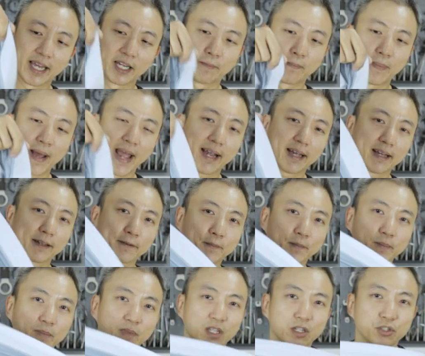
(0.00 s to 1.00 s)
at the back.
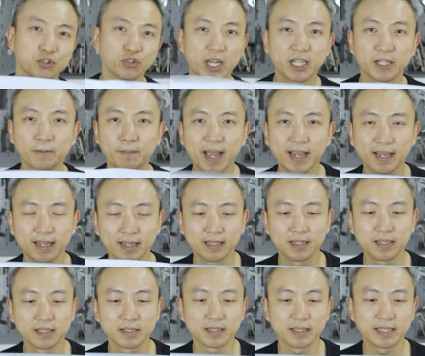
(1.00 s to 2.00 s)
So at the back,
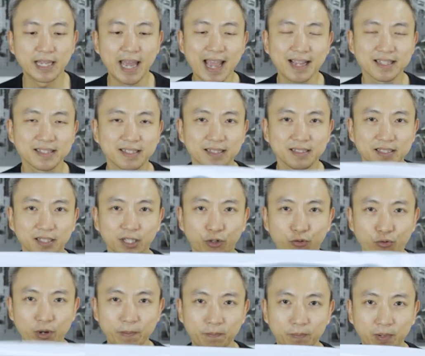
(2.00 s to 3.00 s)
it acts as a
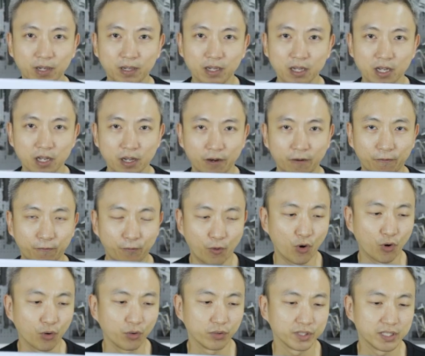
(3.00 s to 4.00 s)
gripper
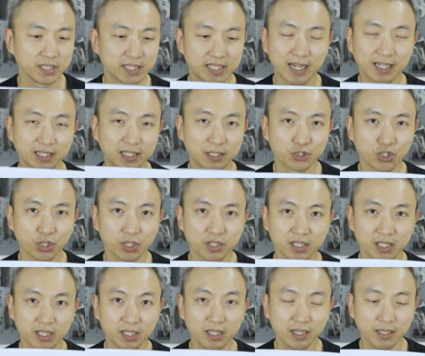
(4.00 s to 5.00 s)
for the cycling
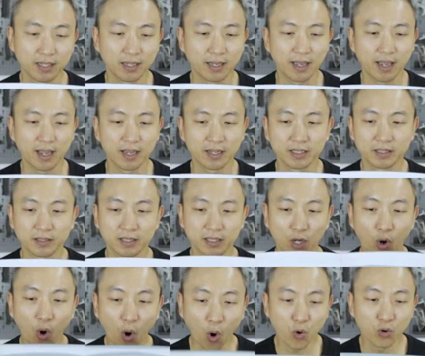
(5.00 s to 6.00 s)
jersey, and it
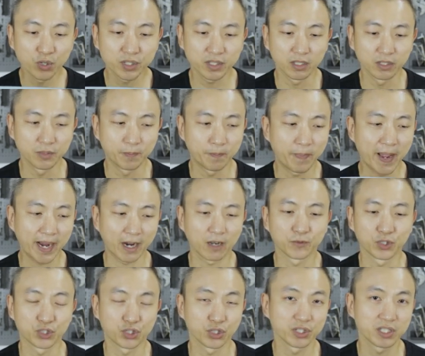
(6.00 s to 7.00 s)
holds the back
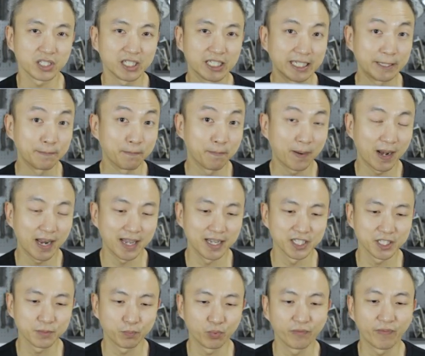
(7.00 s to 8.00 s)
of the jersey in
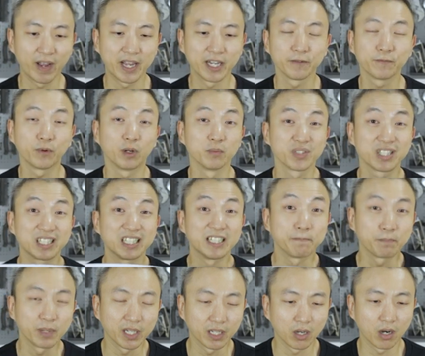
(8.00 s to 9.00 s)
place, preventing it from
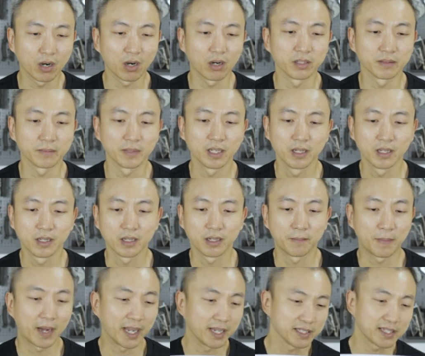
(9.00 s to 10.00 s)
slipping on
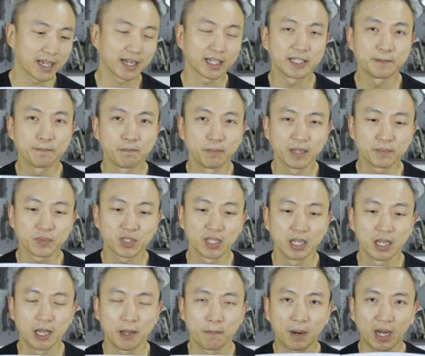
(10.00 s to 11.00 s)
my cycling bibs.
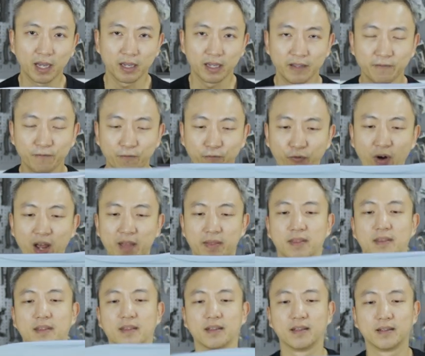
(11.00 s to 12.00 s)
But in front,